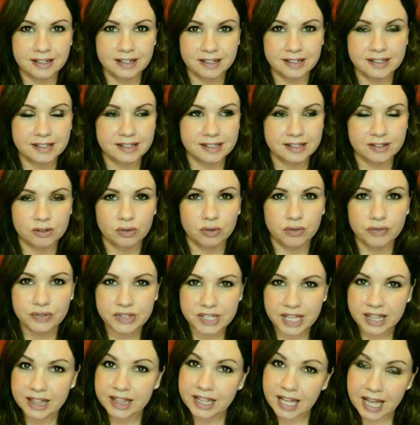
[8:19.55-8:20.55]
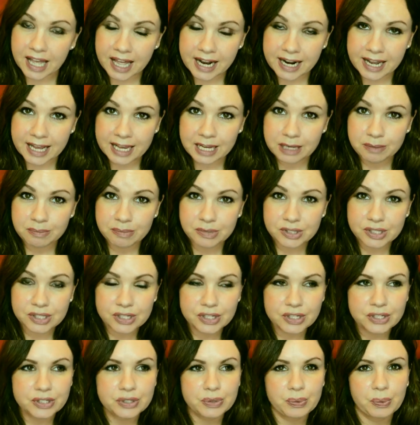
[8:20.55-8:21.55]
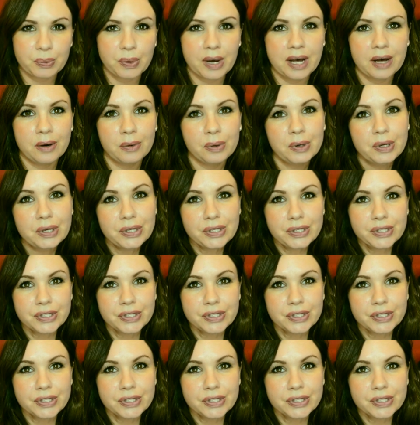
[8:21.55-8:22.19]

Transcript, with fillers: it's sort of said their names as well.